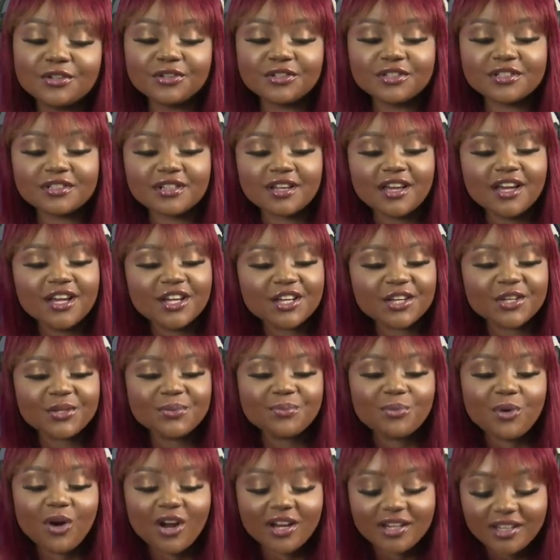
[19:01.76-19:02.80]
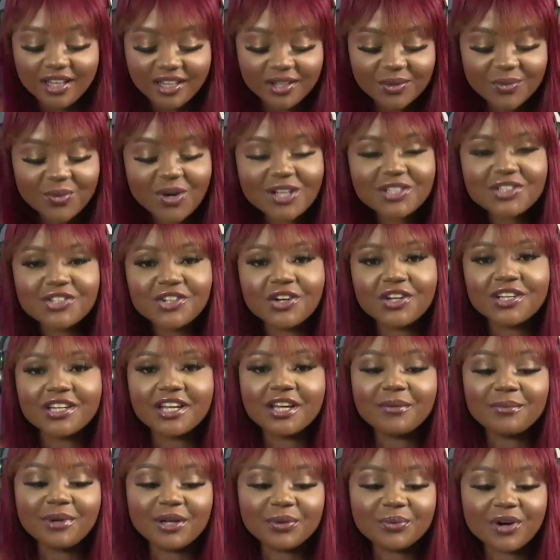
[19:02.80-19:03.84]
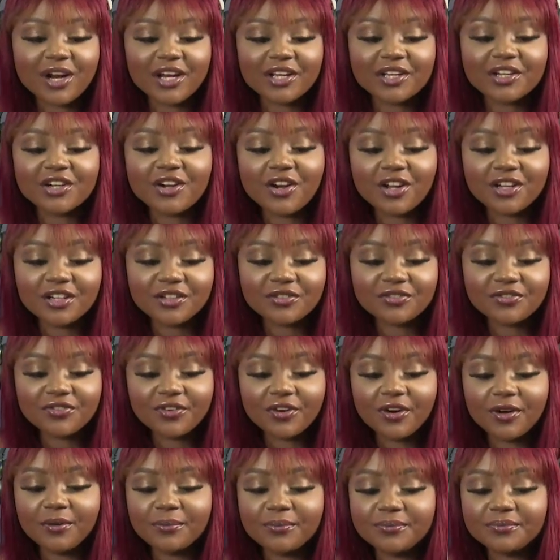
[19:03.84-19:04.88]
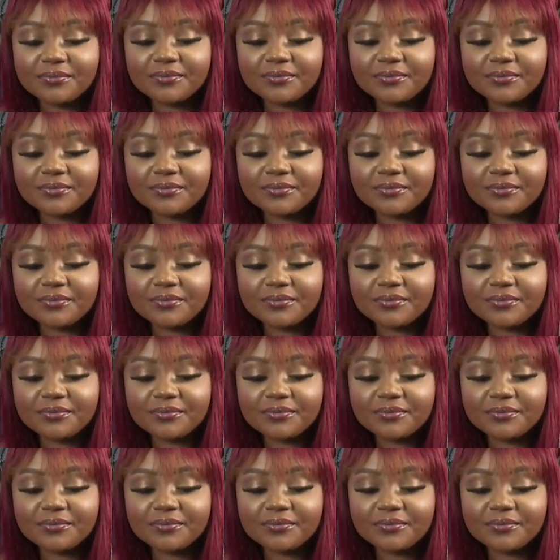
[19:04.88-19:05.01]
Good. Good morning. What's your name and where are you calling from?